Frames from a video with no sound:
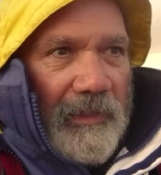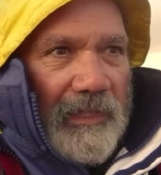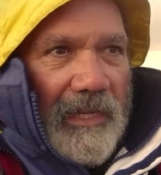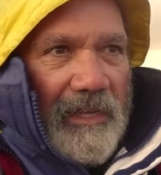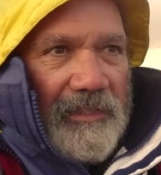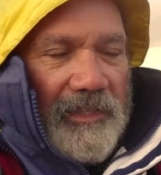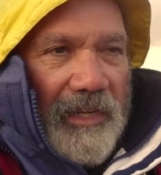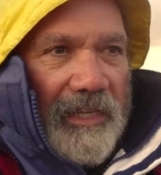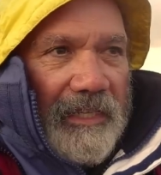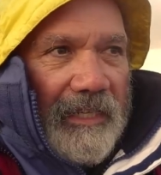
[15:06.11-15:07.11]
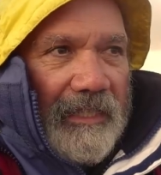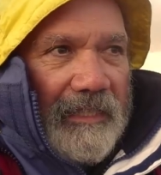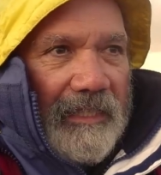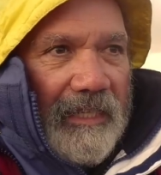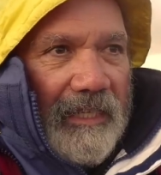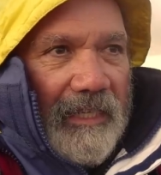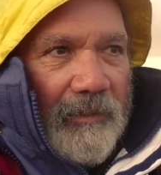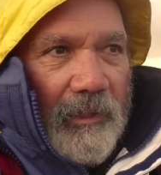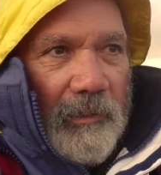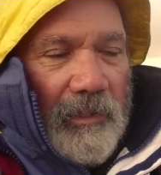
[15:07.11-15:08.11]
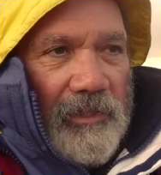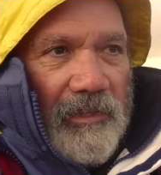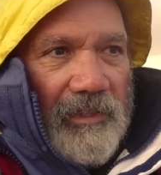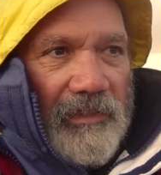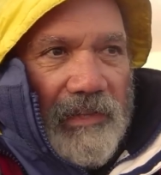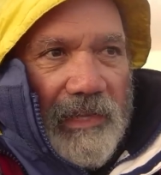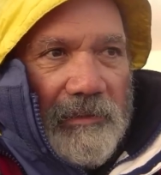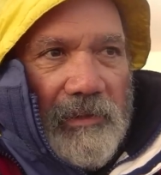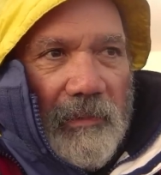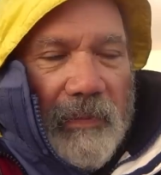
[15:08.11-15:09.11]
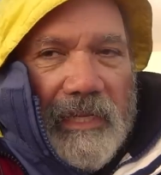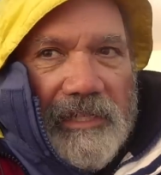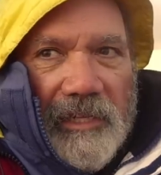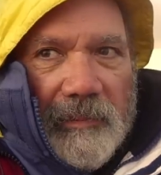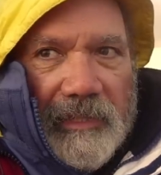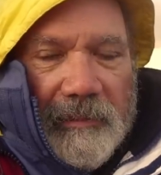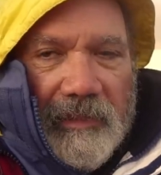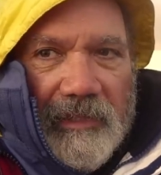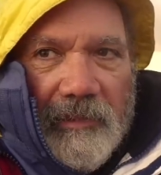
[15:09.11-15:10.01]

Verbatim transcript: were last night. We were trying to sail to a beach up here, but then